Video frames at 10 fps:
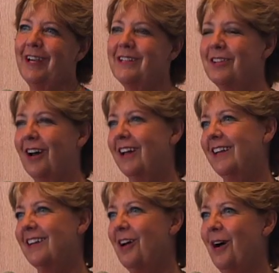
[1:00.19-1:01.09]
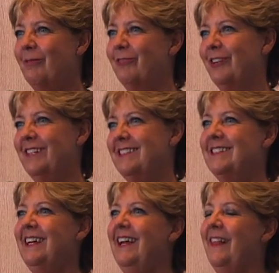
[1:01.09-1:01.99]
I taught at a
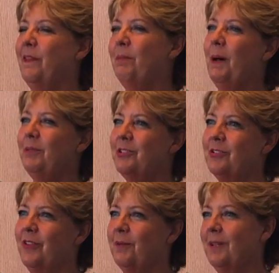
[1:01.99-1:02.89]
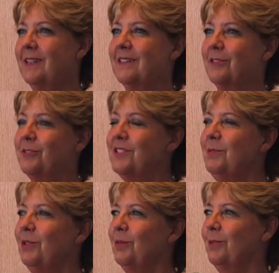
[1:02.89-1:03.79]
conference, the publisher there, because the
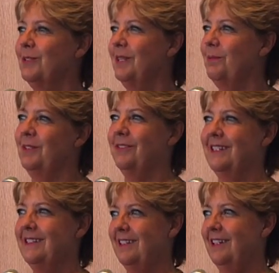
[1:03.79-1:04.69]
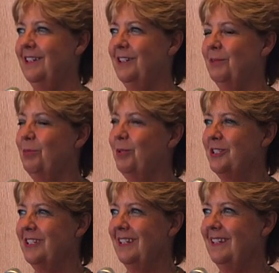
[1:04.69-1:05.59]
Christy Miller books had been translated into
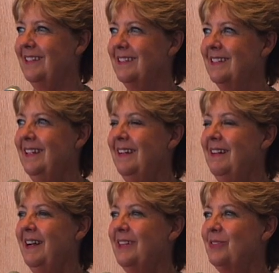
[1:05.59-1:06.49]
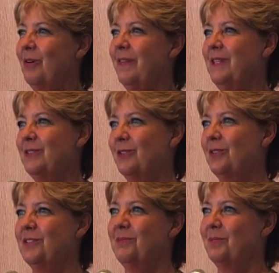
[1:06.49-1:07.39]
Portuguese, and so all these
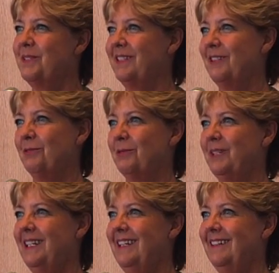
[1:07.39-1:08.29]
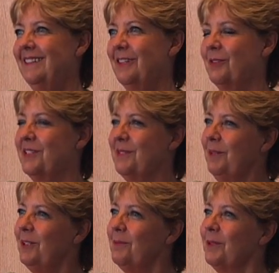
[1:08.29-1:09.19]
girls in Brazil were reading the Christy
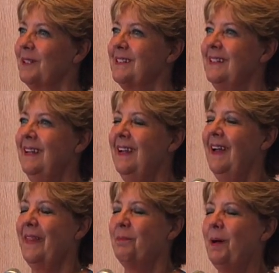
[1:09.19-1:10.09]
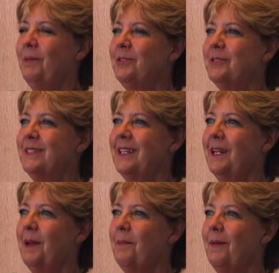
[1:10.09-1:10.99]
Miller books. And the publisher
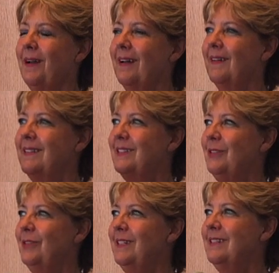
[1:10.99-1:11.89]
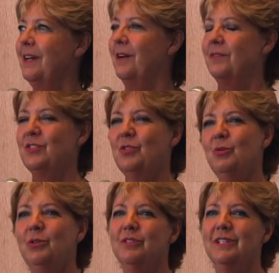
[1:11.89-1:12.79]
set up a series of
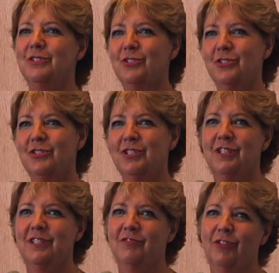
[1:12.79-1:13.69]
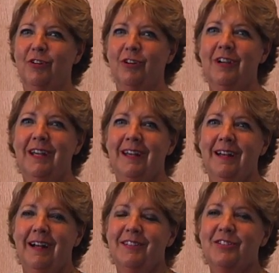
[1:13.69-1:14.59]
schools and churches for
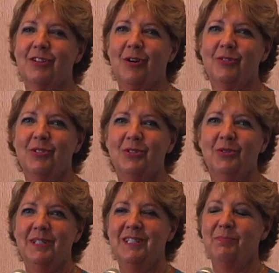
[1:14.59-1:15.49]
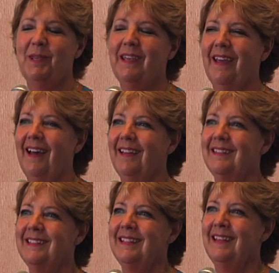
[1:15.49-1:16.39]
us to go to and speak
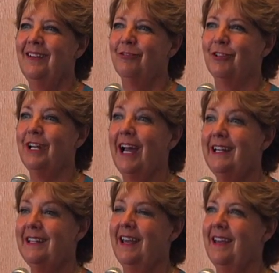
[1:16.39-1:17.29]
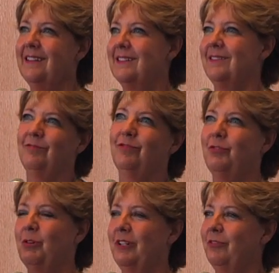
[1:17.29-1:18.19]
at for nine days in
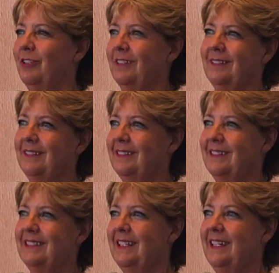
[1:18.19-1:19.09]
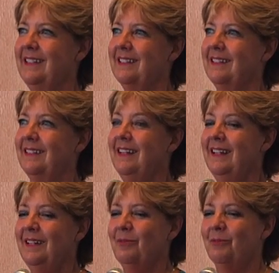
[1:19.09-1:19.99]
four different cities. And
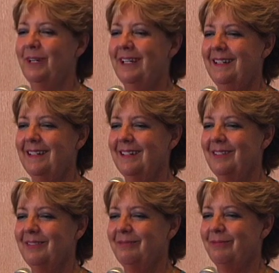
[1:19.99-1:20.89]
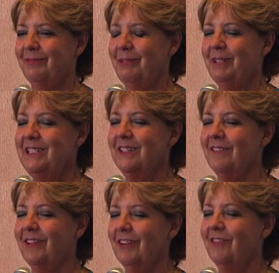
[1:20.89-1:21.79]
when we went to
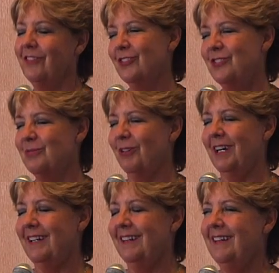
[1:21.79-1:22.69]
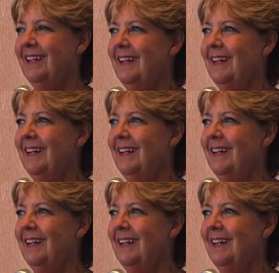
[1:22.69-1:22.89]
the very first one,